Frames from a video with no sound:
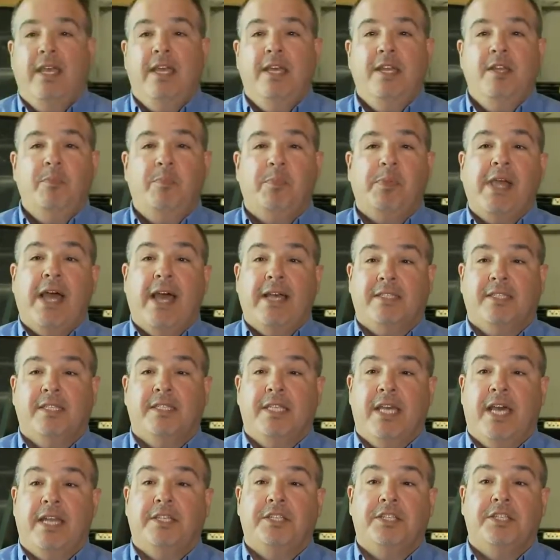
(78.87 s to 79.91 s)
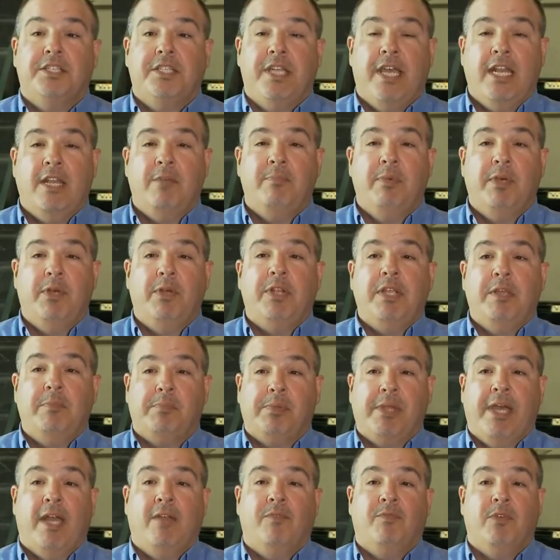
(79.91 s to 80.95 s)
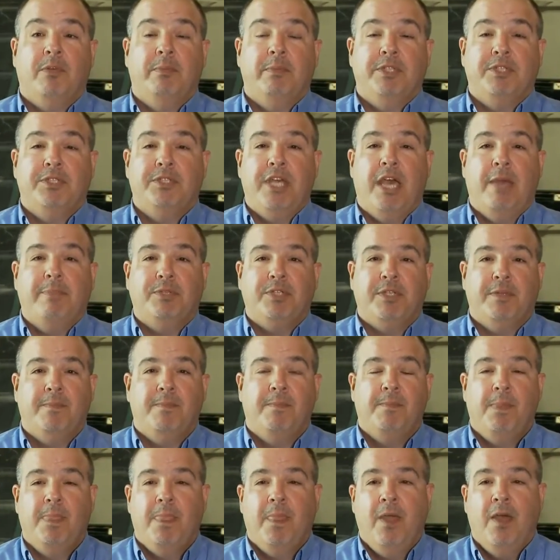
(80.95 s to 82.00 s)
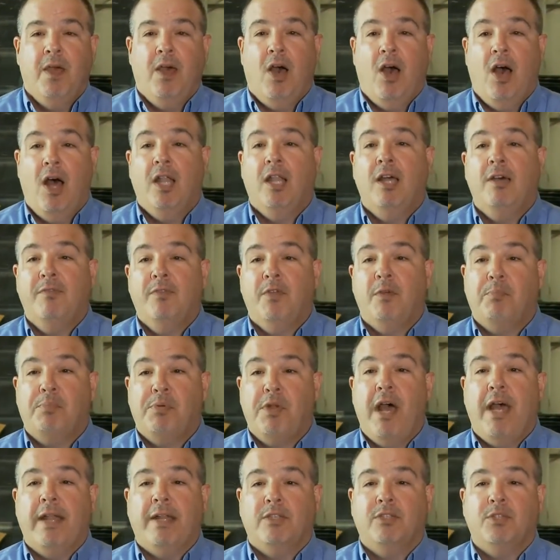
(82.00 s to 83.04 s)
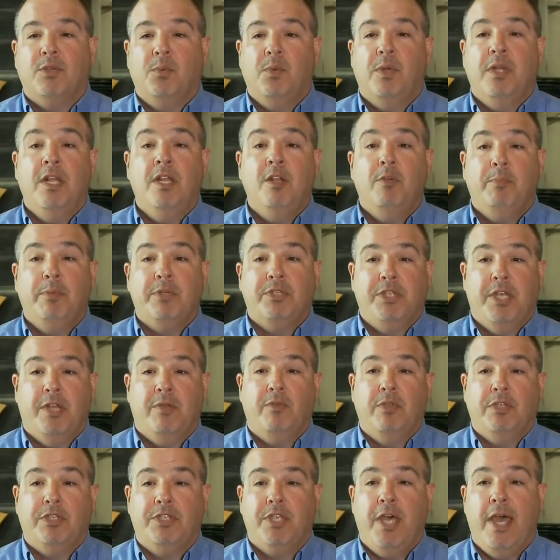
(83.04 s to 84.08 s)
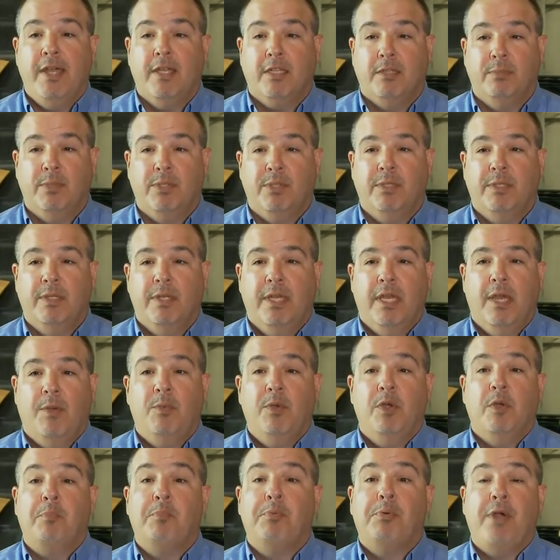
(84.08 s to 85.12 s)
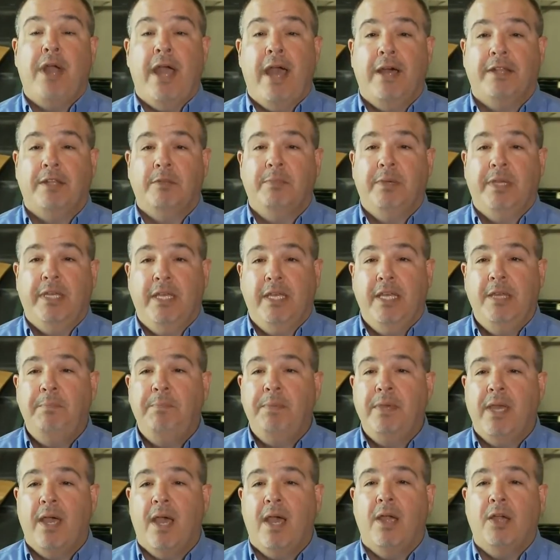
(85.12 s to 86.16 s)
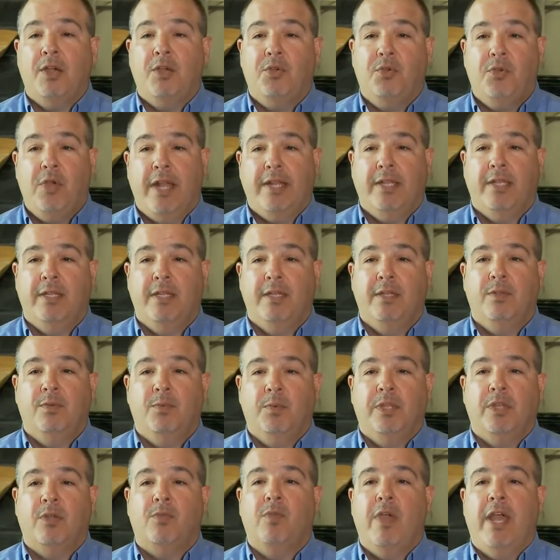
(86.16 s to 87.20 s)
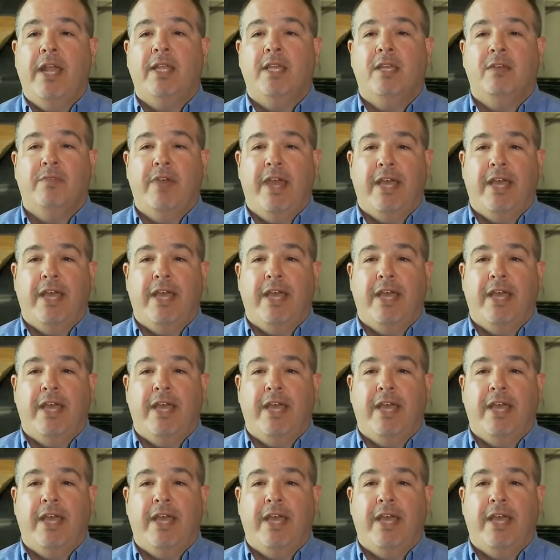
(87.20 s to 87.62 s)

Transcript: Inteplast has had a sustainability plan from inception. All of our products are 100% recyclable, and we are proud to be EPR accredited with a rating of